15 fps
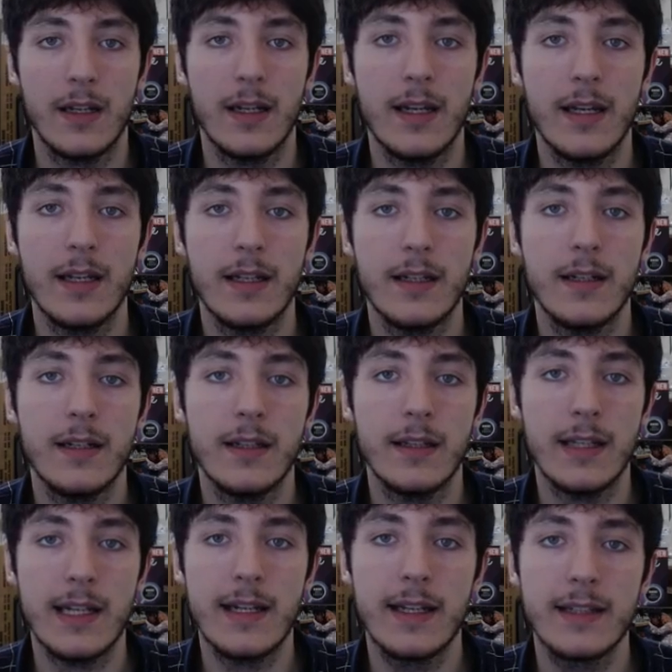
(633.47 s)
In
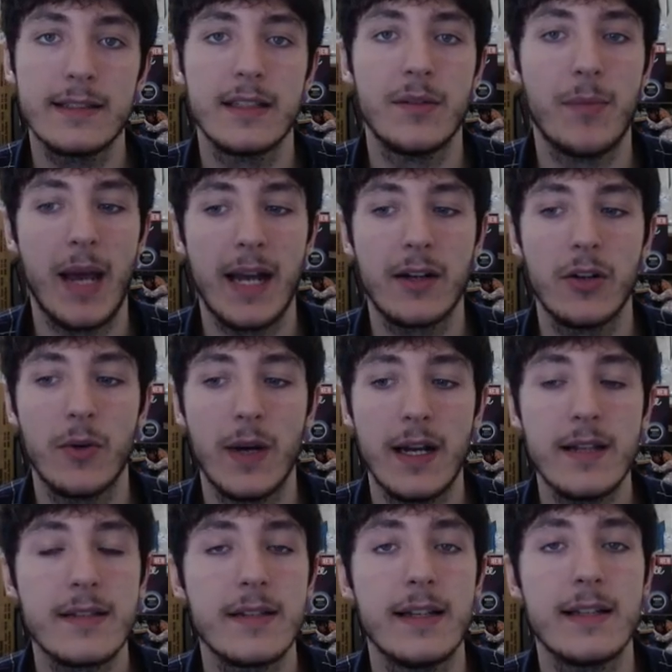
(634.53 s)
Linux and Mac
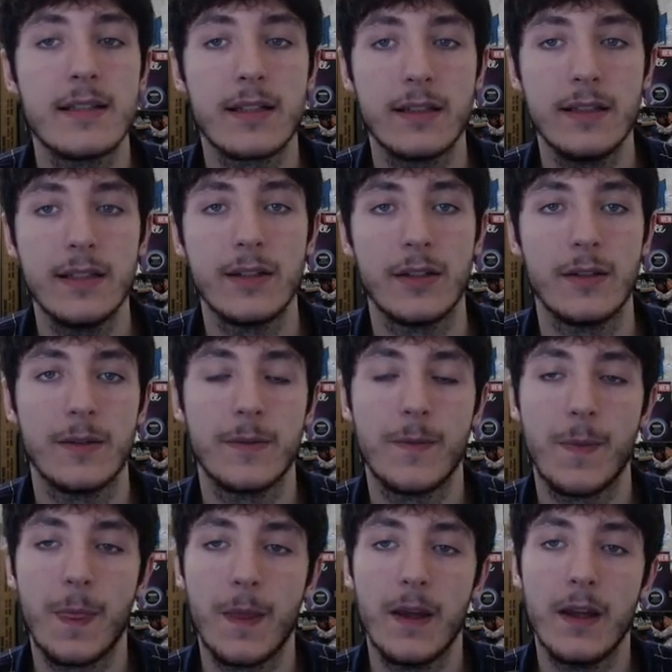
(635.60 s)
OS, it's clear.
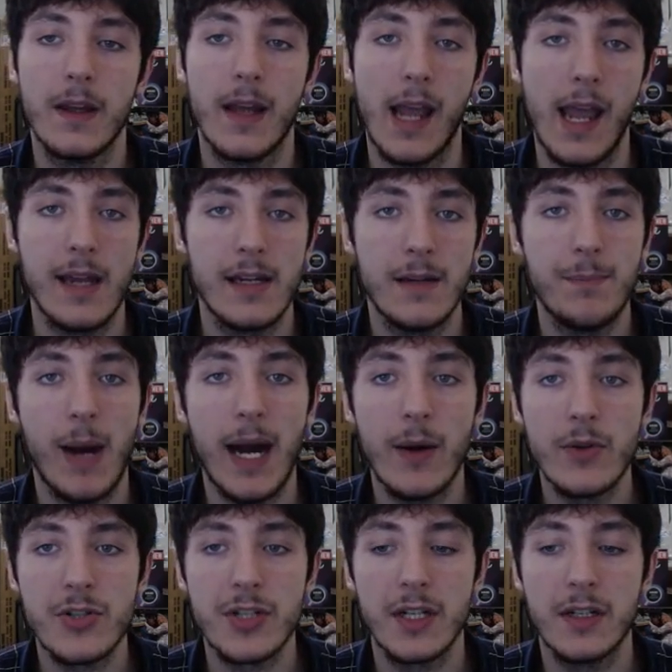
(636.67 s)
And in
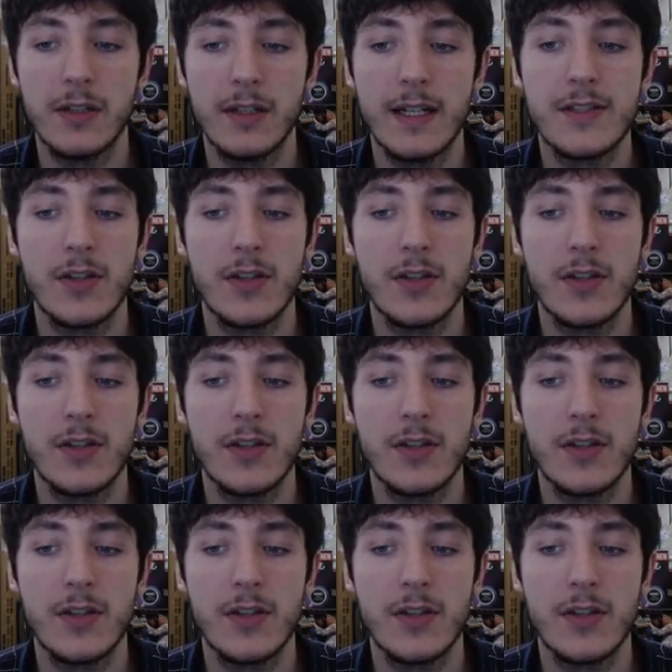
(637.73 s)
PowerShell, it's